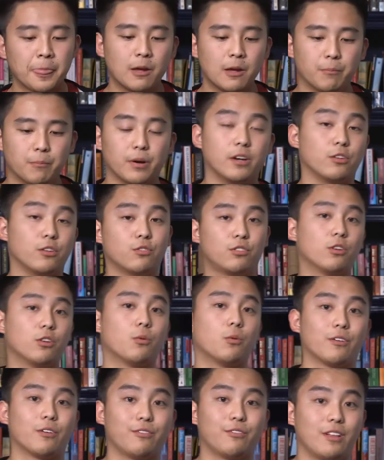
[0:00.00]
But you still
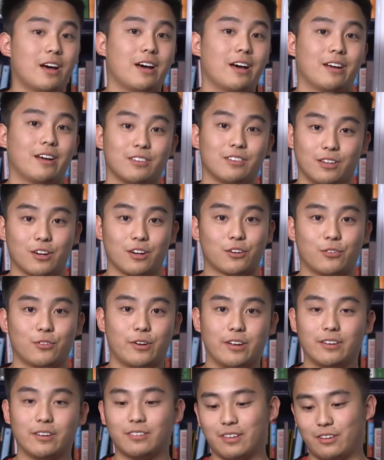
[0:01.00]
want to fly
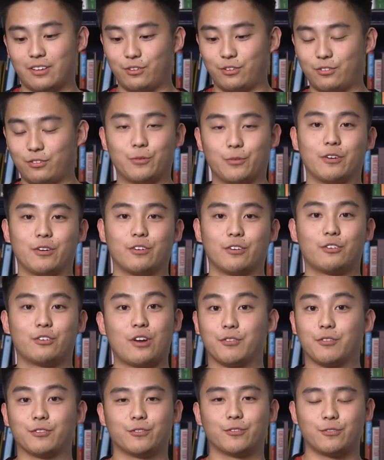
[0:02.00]
luxury, and you still want to
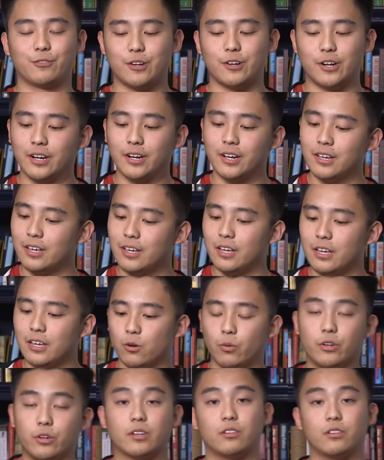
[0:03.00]
travel for free.
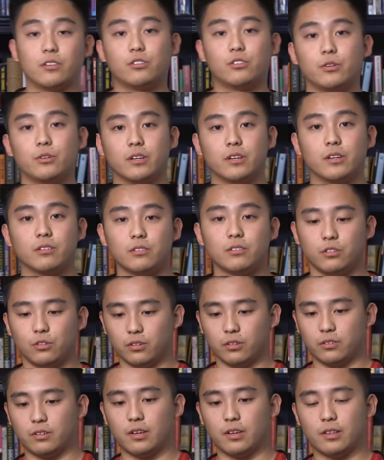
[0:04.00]
What you can do is you can
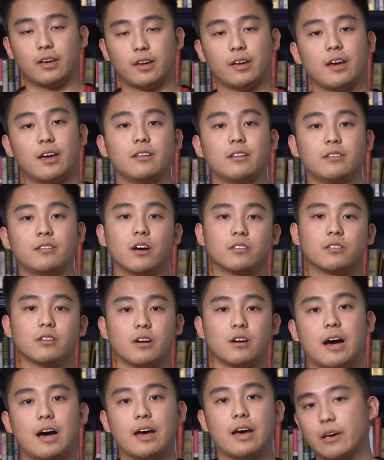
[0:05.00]
say that, hey Delta,
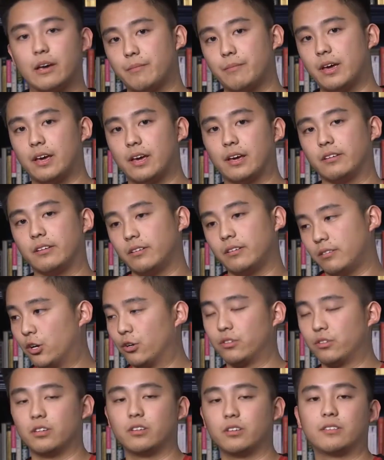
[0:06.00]
I am a
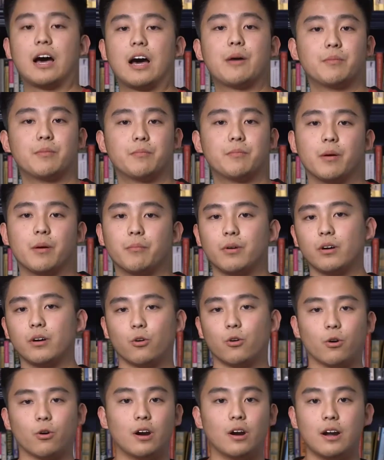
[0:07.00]
Hilton Diamond member,
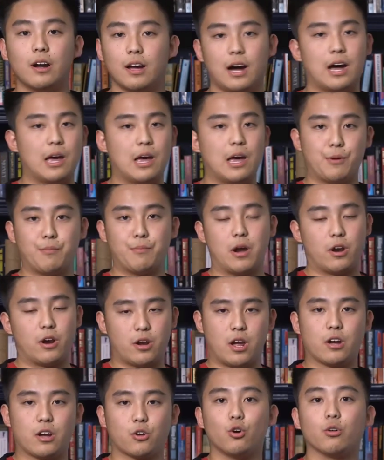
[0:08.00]
or I am a
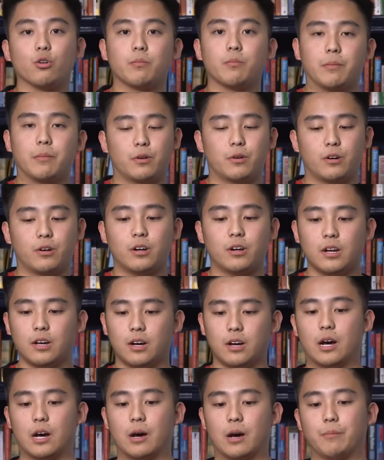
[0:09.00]
Marriott Gold member.
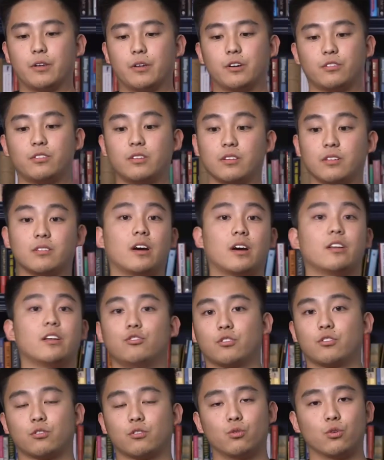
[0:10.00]
There's these sites, you
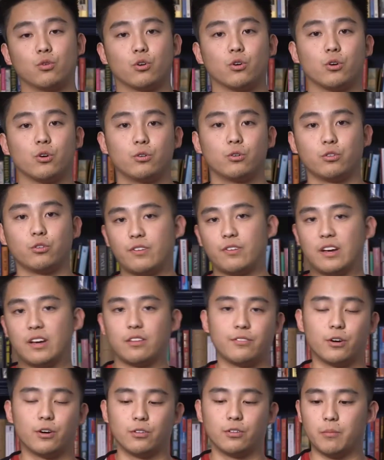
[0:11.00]
just Google, you'll find the
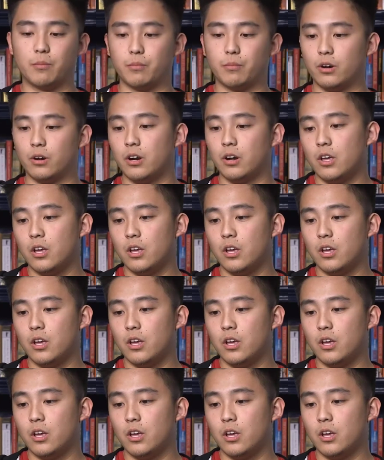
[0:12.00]
phone number.